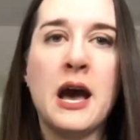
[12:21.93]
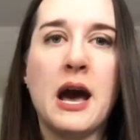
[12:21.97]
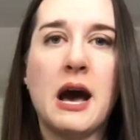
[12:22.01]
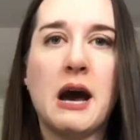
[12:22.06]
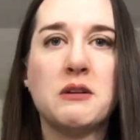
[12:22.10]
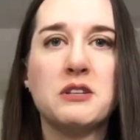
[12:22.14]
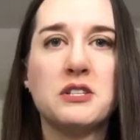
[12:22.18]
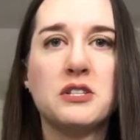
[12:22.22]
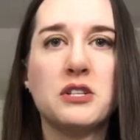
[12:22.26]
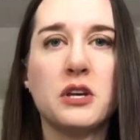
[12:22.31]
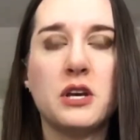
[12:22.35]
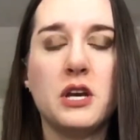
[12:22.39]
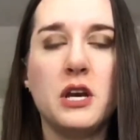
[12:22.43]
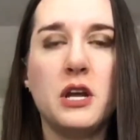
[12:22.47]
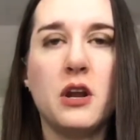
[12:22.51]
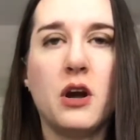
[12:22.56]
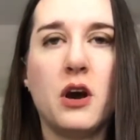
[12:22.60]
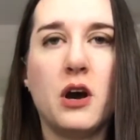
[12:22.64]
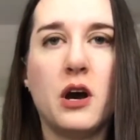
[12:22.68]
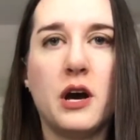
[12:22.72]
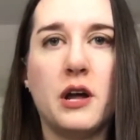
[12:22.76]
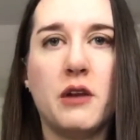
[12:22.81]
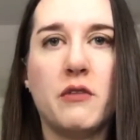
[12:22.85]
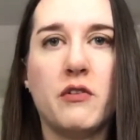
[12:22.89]
I was looking
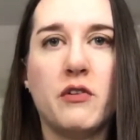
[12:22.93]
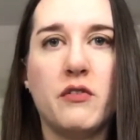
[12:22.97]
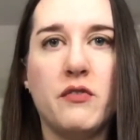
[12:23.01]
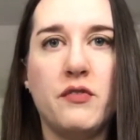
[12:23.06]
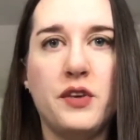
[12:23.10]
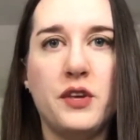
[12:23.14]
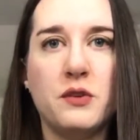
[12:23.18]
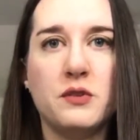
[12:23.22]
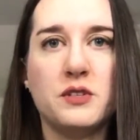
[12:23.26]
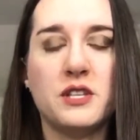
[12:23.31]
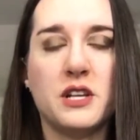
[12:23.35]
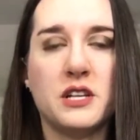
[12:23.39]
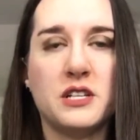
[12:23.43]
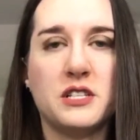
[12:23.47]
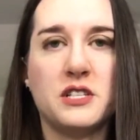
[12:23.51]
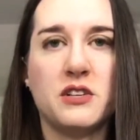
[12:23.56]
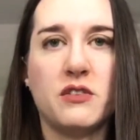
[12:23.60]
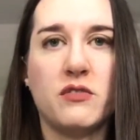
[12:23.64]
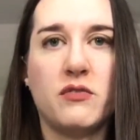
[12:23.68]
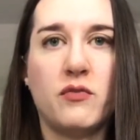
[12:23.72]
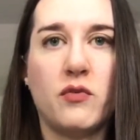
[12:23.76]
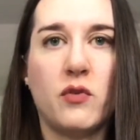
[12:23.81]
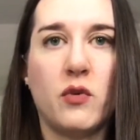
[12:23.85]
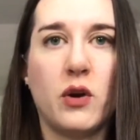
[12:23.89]
on reviews on
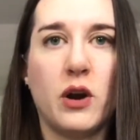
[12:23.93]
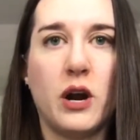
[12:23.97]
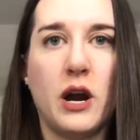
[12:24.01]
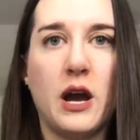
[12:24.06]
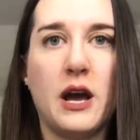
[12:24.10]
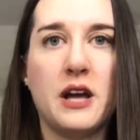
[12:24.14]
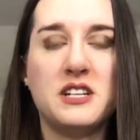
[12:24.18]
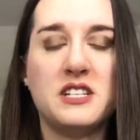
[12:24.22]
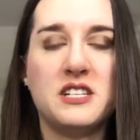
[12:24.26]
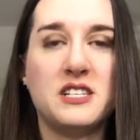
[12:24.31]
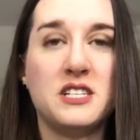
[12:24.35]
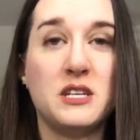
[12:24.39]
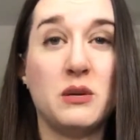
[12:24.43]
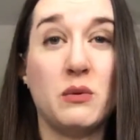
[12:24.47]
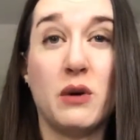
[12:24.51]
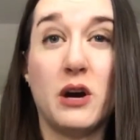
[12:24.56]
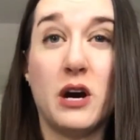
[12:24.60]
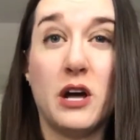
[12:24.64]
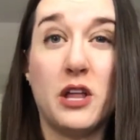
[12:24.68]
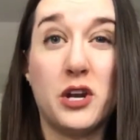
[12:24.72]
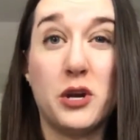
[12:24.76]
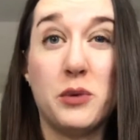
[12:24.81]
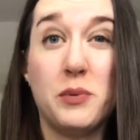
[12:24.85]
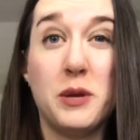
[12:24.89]
Sephora to see
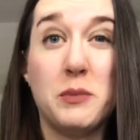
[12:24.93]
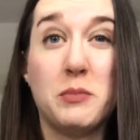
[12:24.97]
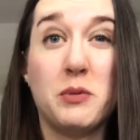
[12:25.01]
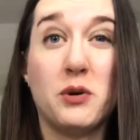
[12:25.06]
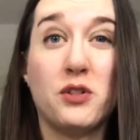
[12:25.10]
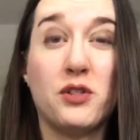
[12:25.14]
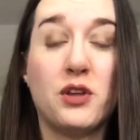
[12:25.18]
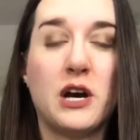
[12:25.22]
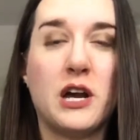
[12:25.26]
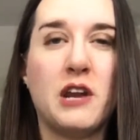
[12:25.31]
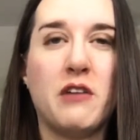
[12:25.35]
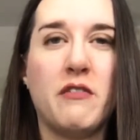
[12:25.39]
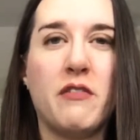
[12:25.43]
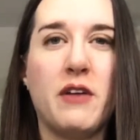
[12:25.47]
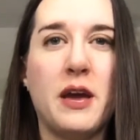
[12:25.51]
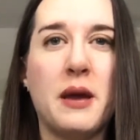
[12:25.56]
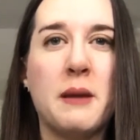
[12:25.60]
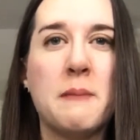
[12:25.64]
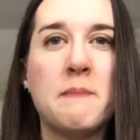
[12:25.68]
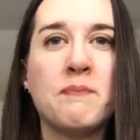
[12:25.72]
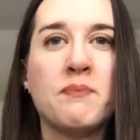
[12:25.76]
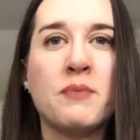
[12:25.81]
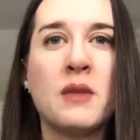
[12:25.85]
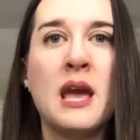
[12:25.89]
what other people thought of
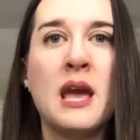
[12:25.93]
it,